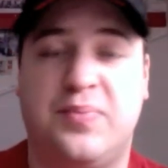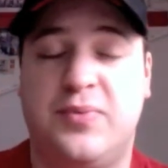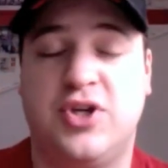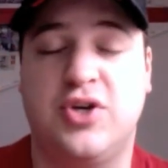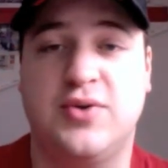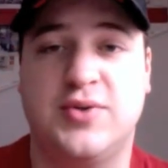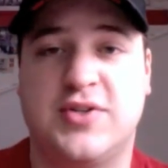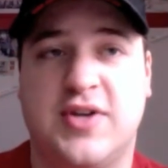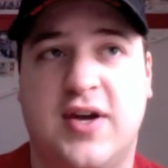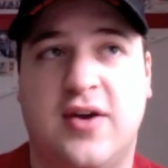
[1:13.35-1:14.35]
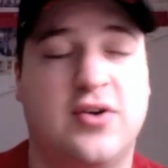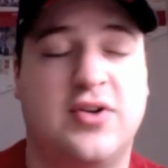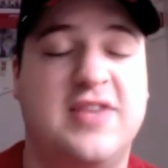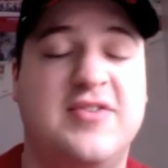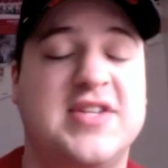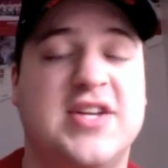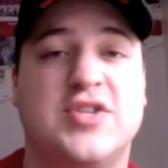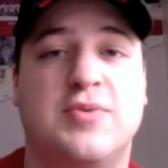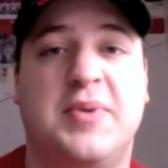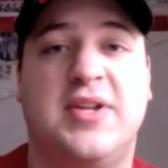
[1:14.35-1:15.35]
shows or TV
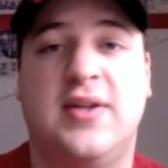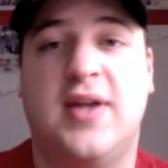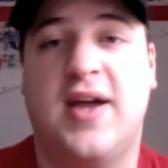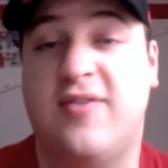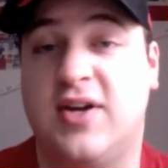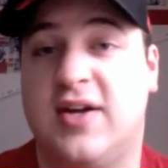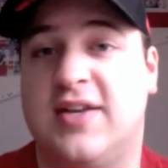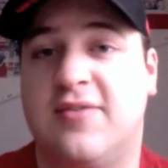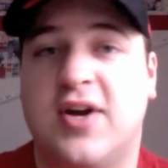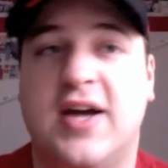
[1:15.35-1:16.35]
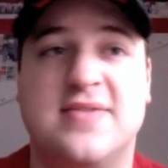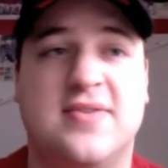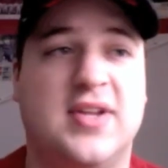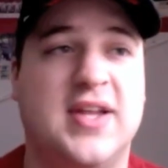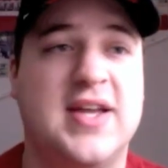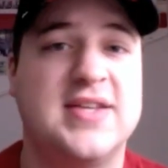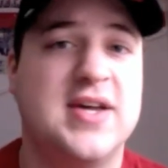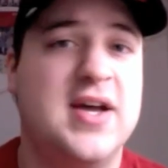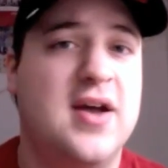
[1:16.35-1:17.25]
stations will be having different kinds of delays.